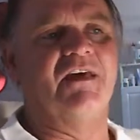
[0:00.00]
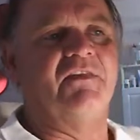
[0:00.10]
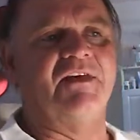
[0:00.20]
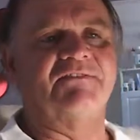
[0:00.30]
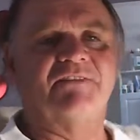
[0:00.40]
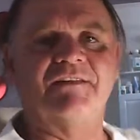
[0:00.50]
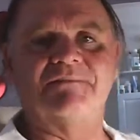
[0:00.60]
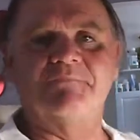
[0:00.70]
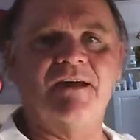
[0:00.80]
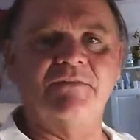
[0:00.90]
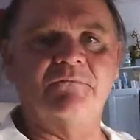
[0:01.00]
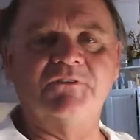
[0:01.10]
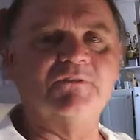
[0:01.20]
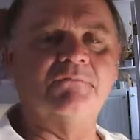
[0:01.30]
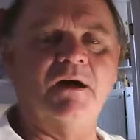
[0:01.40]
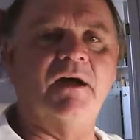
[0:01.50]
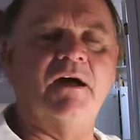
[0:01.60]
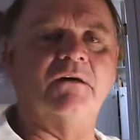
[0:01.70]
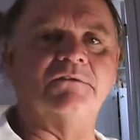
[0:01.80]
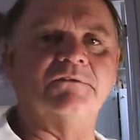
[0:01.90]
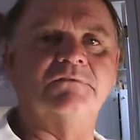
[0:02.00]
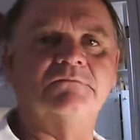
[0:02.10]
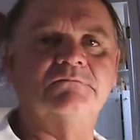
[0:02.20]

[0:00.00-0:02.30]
that's not the man that was in my house.